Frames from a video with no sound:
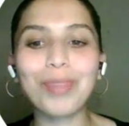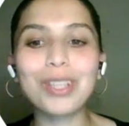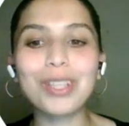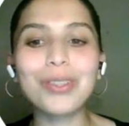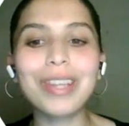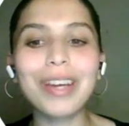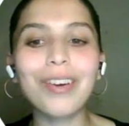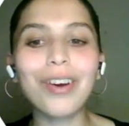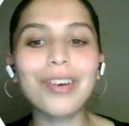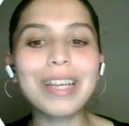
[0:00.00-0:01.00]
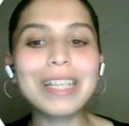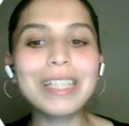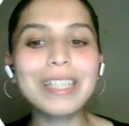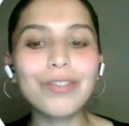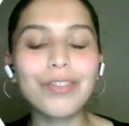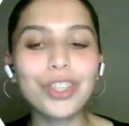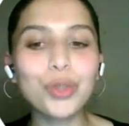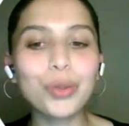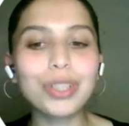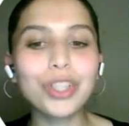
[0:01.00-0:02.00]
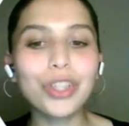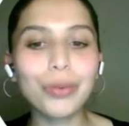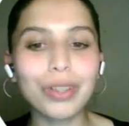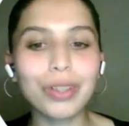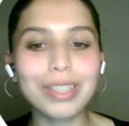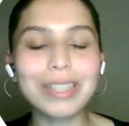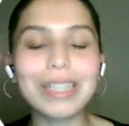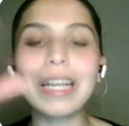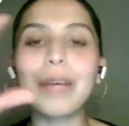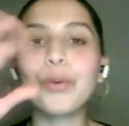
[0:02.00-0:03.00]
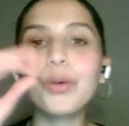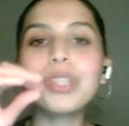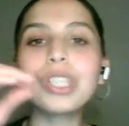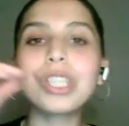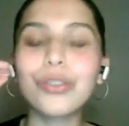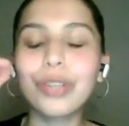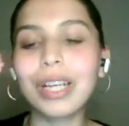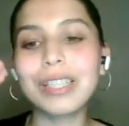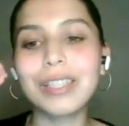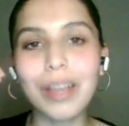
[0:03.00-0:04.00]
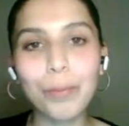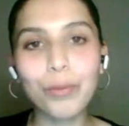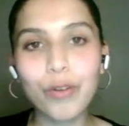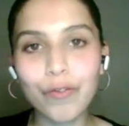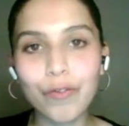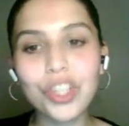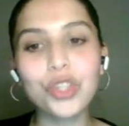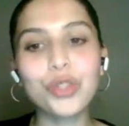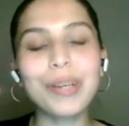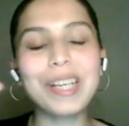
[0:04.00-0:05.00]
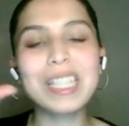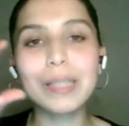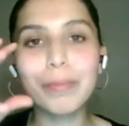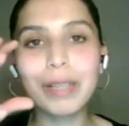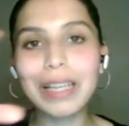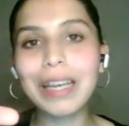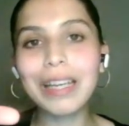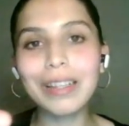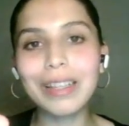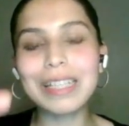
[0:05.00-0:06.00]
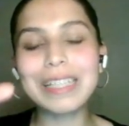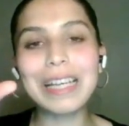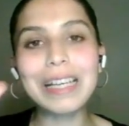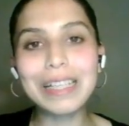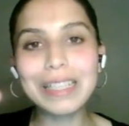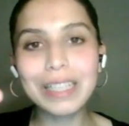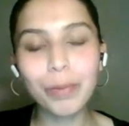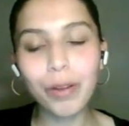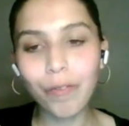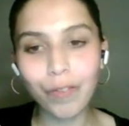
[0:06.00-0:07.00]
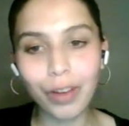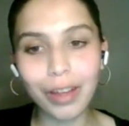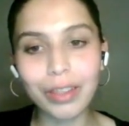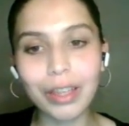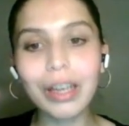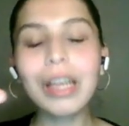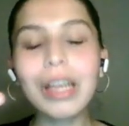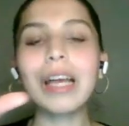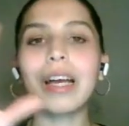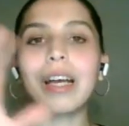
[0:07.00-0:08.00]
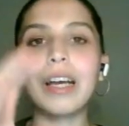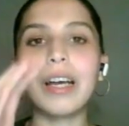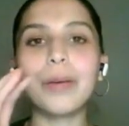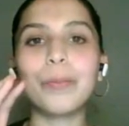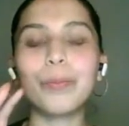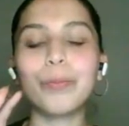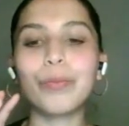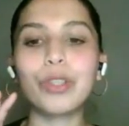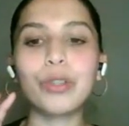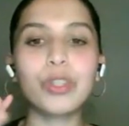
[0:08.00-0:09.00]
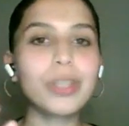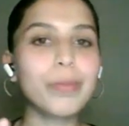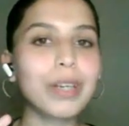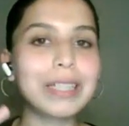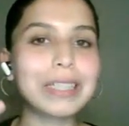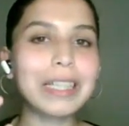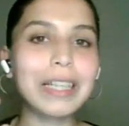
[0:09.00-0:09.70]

so there are individual nuances, and I'm going to create a separate video to explain this a little bit further, just because